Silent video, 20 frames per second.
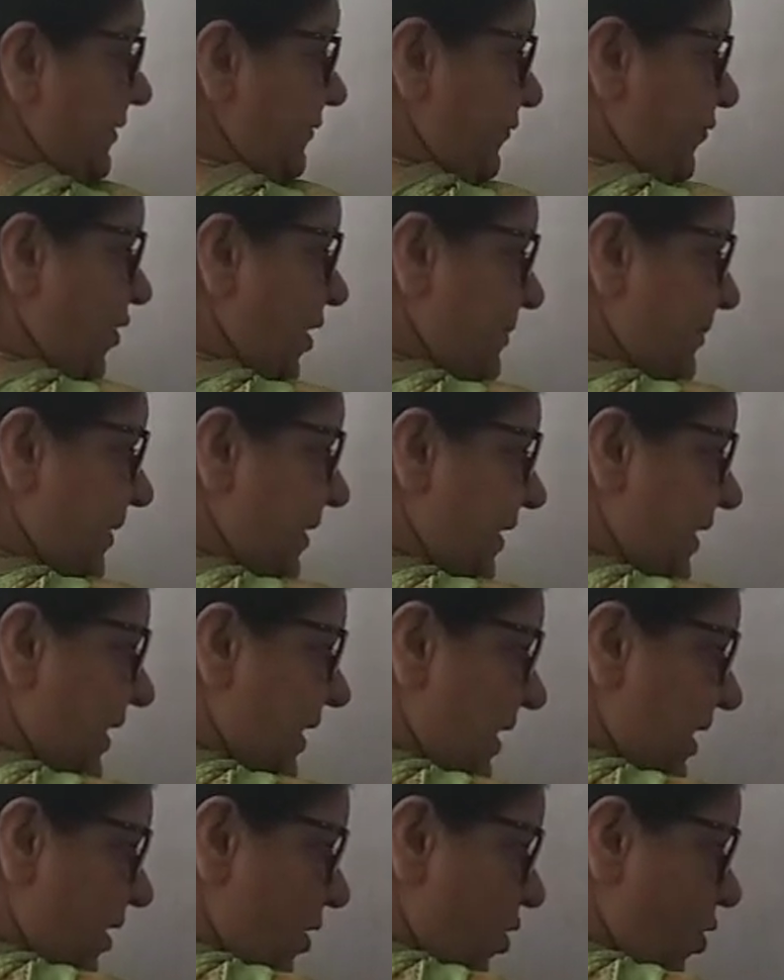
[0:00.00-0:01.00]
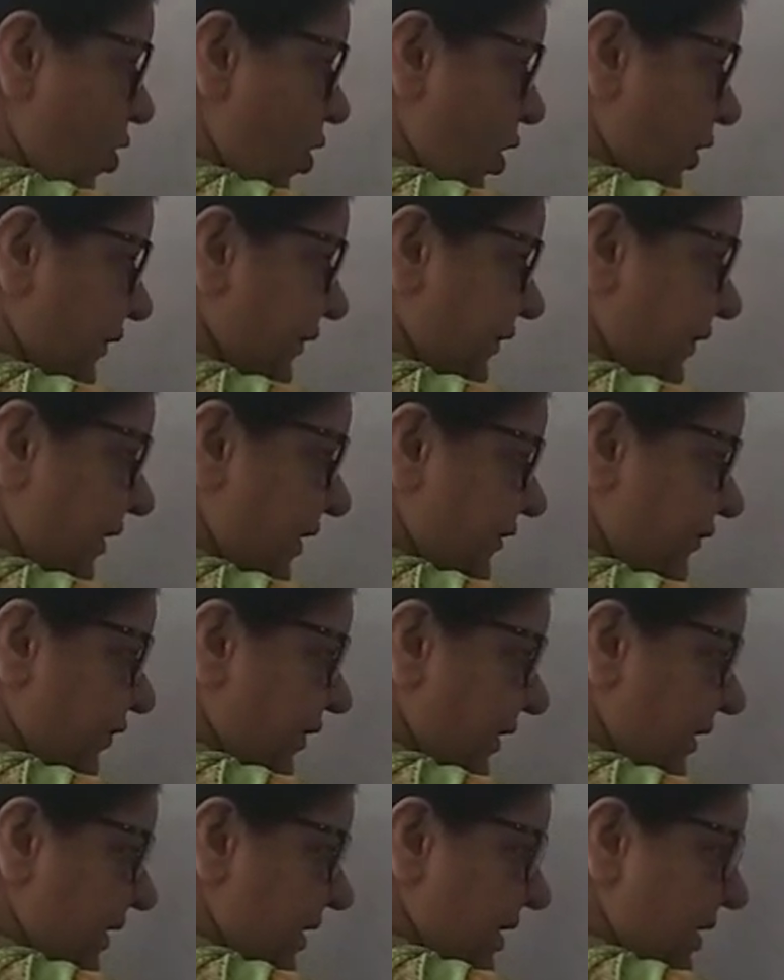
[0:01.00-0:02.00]
from here
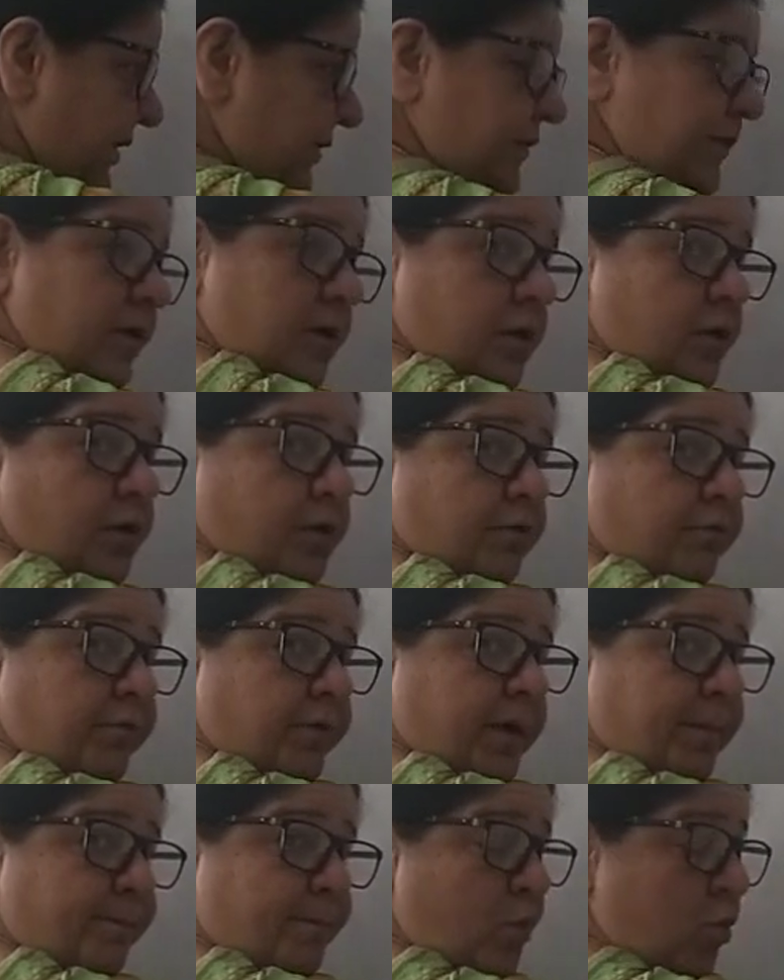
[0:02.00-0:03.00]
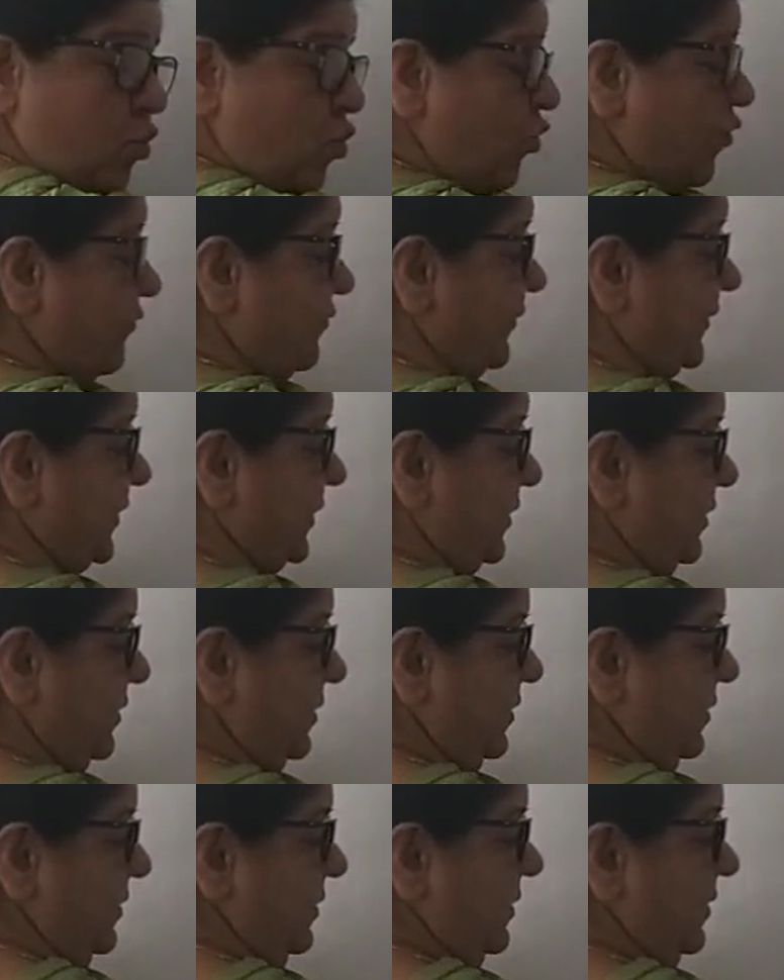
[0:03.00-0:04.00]
oxygen is removed.
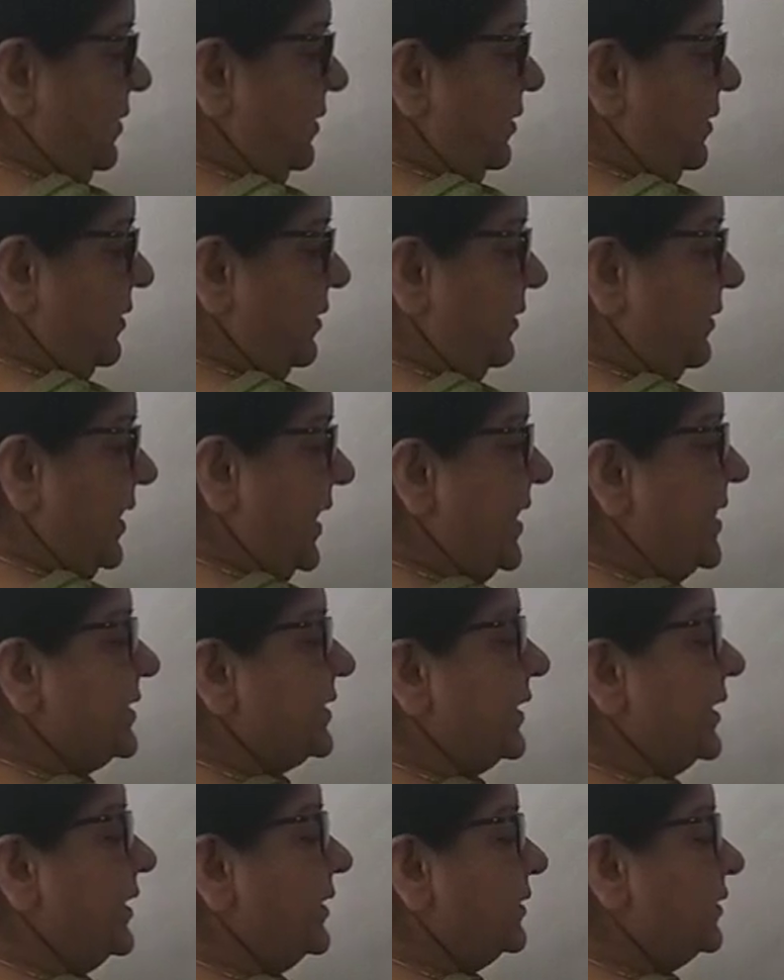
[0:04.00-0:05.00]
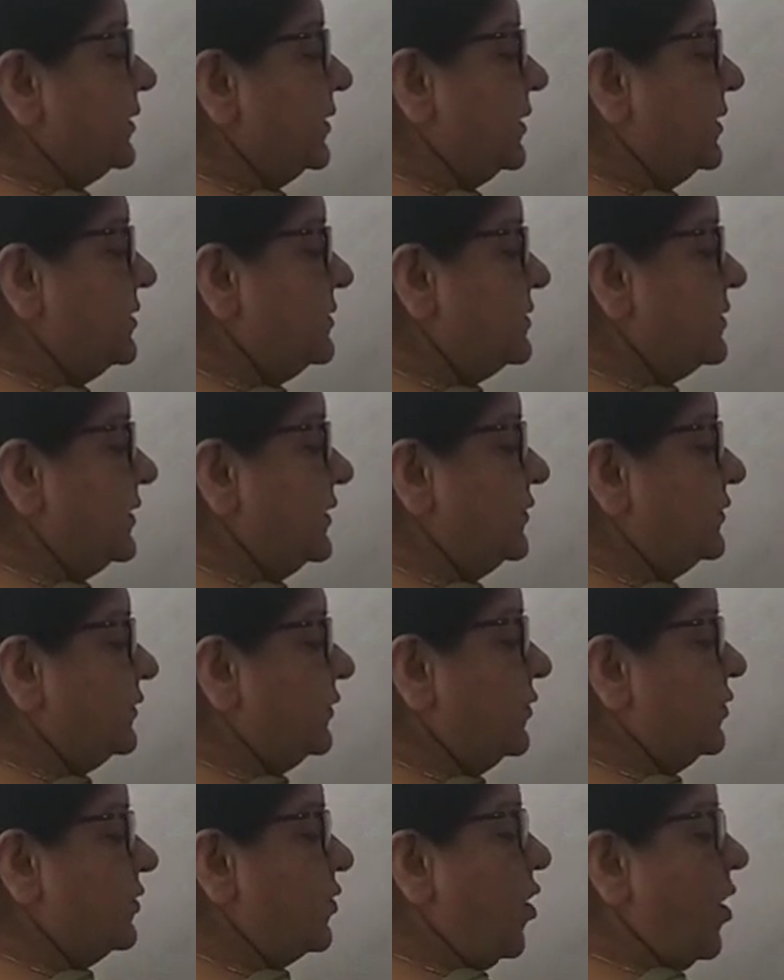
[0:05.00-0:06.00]
Right? It turns
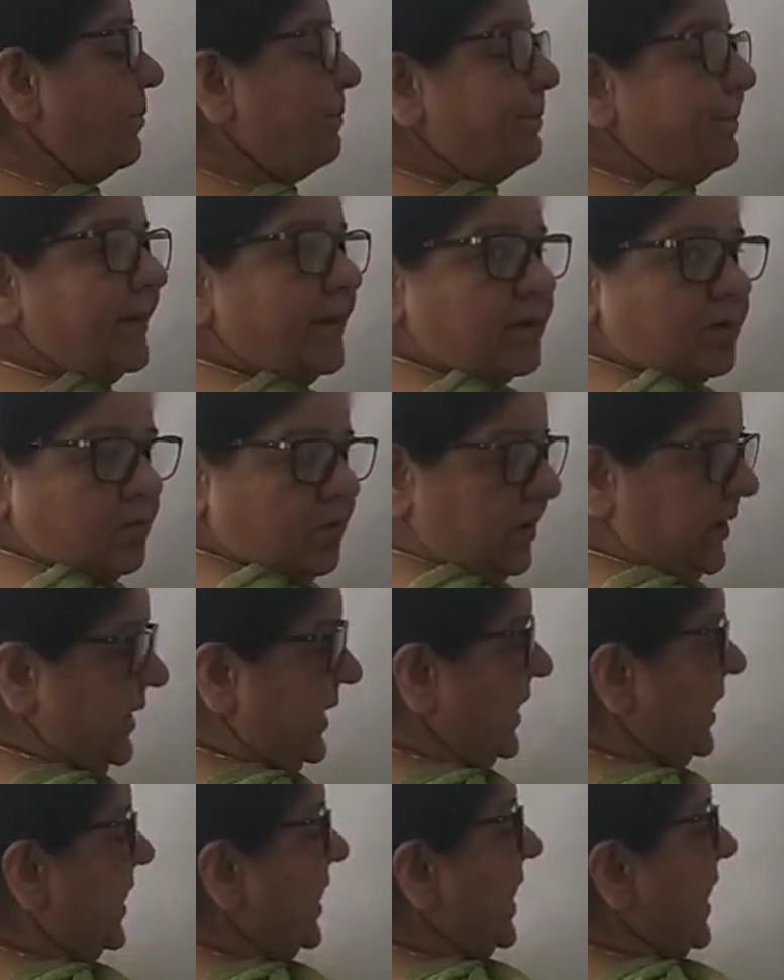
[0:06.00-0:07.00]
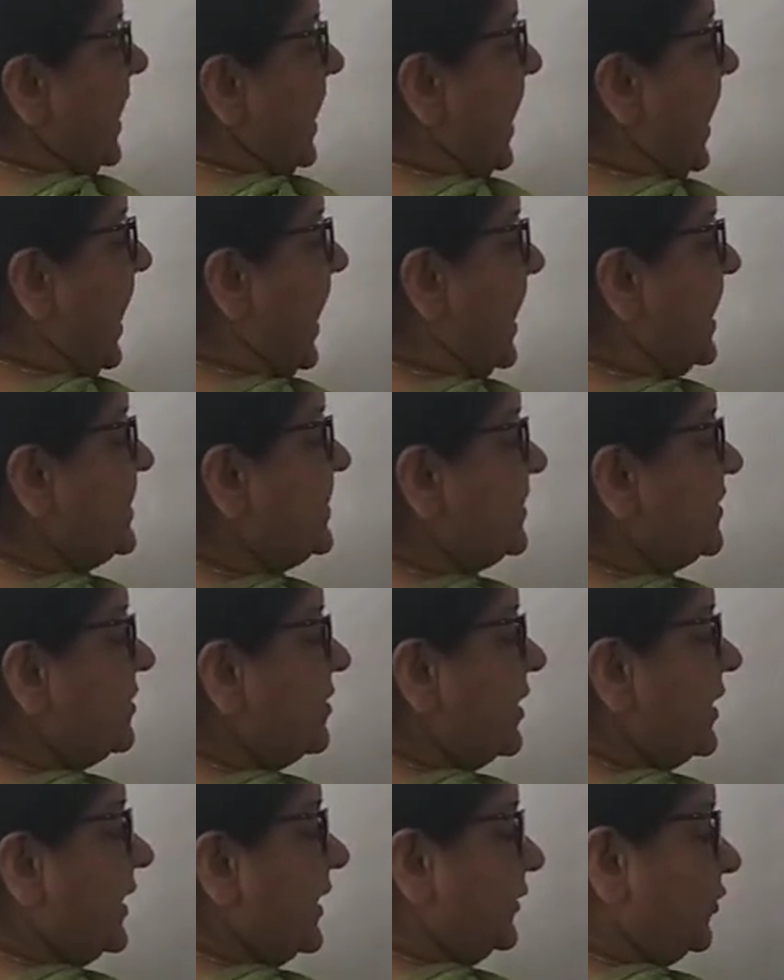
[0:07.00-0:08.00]
into copper only. And
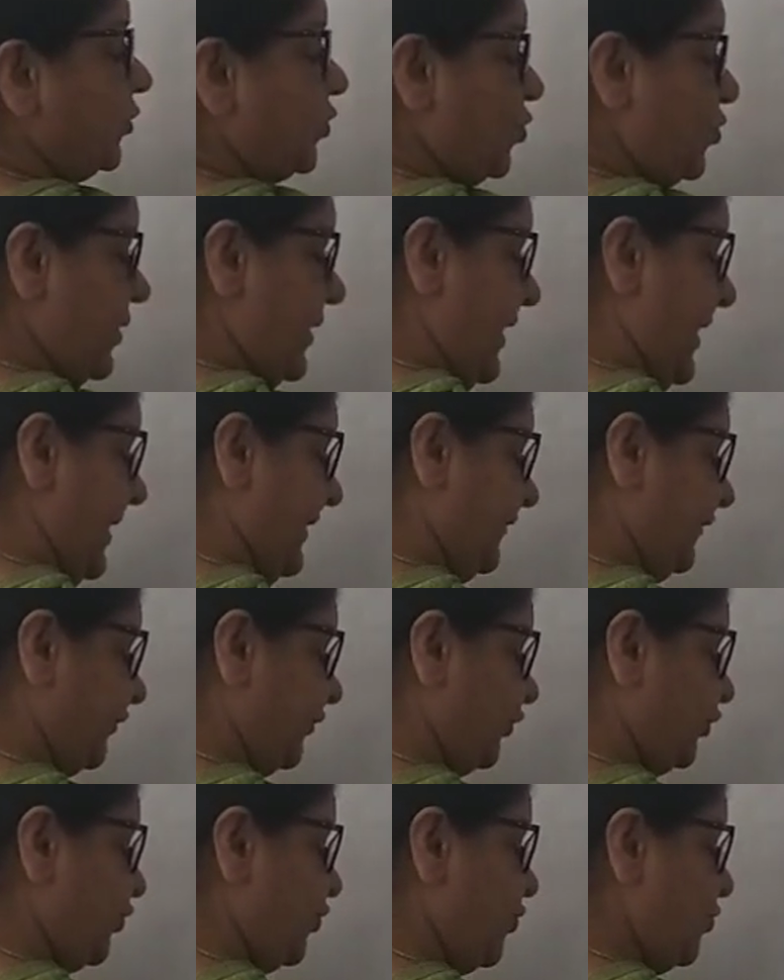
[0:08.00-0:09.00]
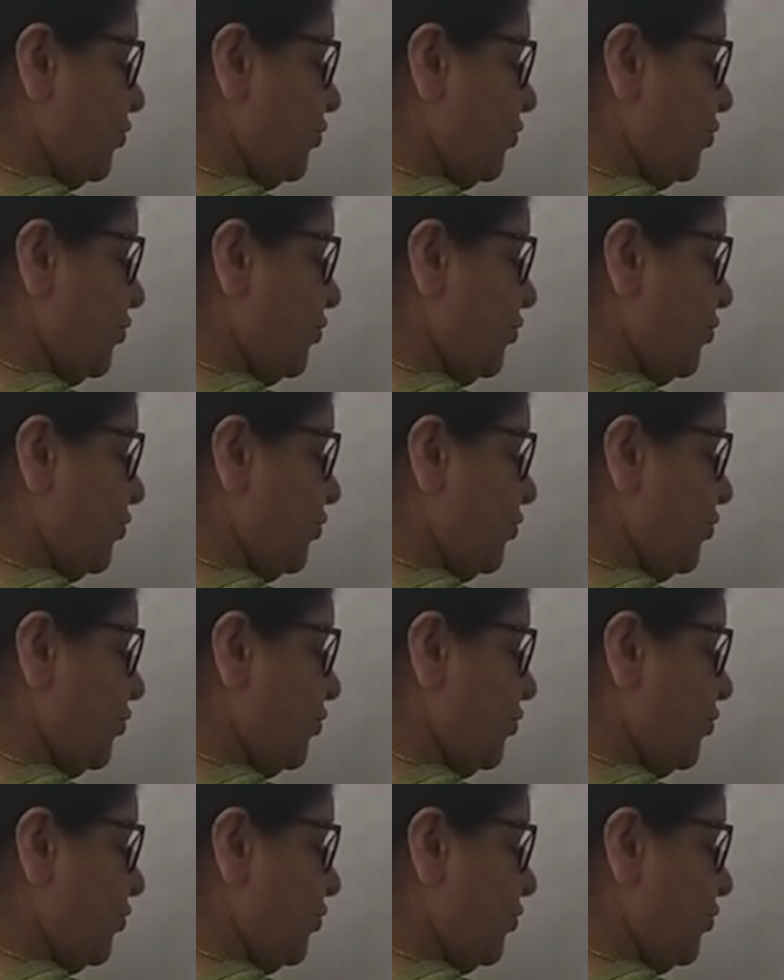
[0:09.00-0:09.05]
to H2,